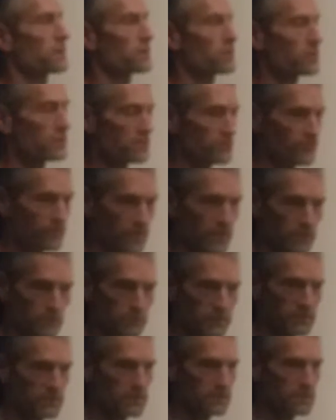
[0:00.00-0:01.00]
current
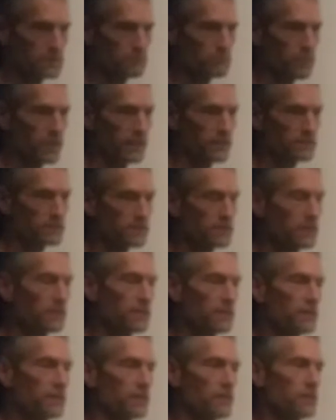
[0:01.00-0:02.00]
filaments in space,
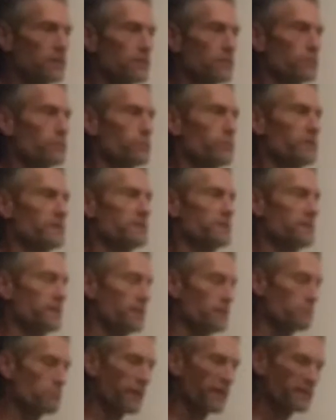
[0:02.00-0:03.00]
we
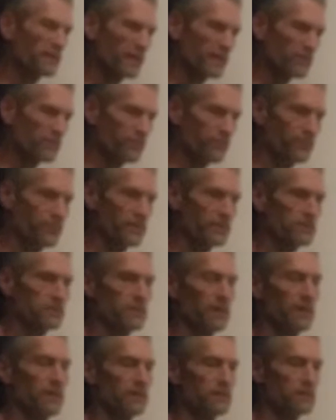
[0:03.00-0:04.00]
see a magnetic
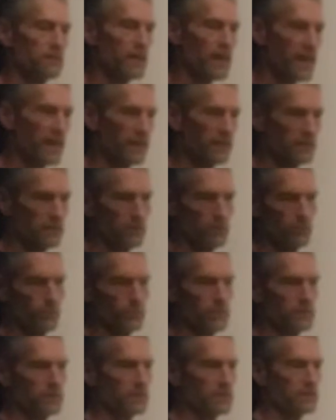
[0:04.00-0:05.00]
field aligned
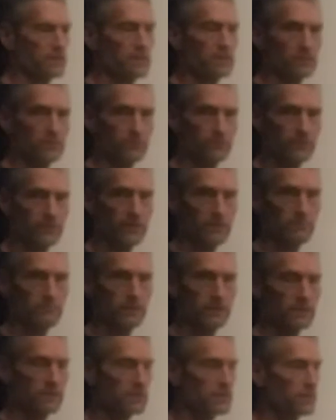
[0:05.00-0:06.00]
with the current
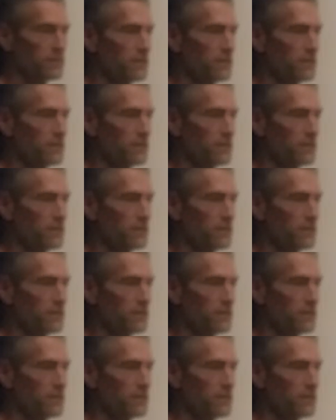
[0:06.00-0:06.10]
filament.